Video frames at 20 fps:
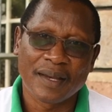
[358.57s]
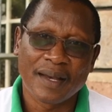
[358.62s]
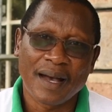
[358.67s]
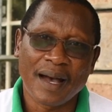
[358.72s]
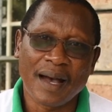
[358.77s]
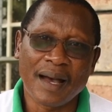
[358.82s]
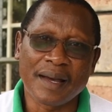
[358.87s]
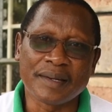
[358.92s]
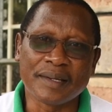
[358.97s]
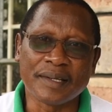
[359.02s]

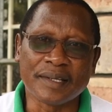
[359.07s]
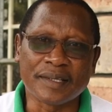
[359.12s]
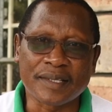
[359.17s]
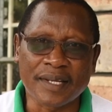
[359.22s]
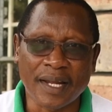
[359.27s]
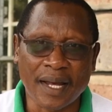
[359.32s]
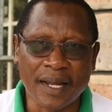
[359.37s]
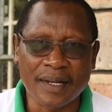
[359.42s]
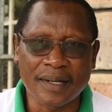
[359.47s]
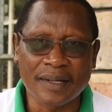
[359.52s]
And he
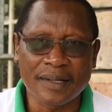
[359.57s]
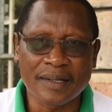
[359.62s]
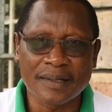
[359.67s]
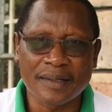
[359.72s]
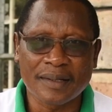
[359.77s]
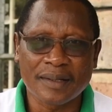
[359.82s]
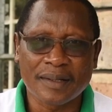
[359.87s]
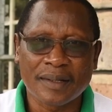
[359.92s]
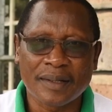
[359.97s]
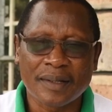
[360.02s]
turned
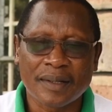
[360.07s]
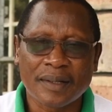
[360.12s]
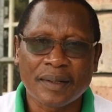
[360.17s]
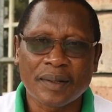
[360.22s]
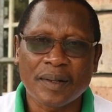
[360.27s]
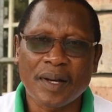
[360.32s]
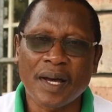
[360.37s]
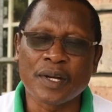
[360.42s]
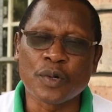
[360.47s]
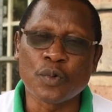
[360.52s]

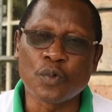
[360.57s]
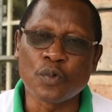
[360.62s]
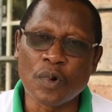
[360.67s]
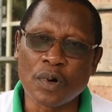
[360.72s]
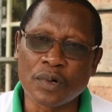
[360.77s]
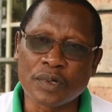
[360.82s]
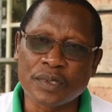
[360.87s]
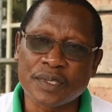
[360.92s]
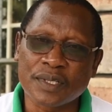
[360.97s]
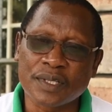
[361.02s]
and
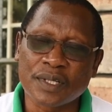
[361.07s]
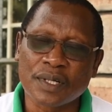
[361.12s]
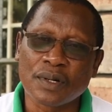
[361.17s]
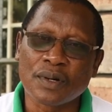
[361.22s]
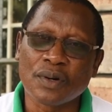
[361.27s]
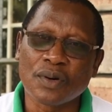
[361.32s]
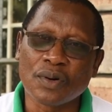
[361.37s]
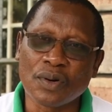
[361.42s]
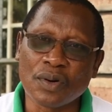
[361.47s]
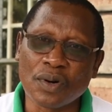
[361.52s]
walked
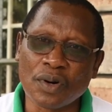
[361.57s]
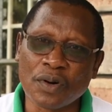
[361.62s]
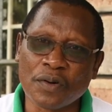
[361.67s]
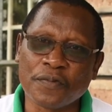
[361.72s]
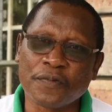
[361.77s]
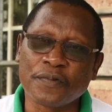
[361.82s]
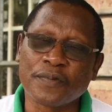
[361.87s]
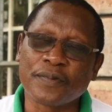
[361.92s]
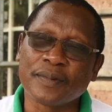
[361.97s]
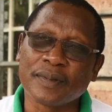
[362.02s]

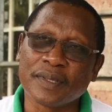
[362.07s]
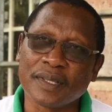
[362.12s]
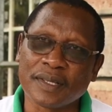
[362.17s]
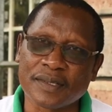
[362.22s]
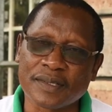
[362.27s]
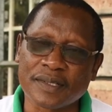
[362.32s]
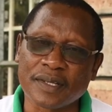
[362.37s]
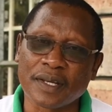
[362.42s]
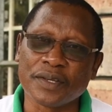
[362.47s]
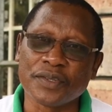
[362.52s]
off the
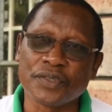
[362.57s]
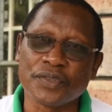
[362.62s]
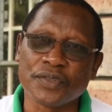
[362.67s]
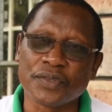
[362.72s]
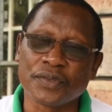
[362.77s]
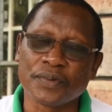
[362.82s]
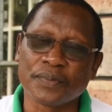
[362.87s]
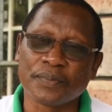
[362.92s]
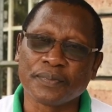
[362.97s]
stage.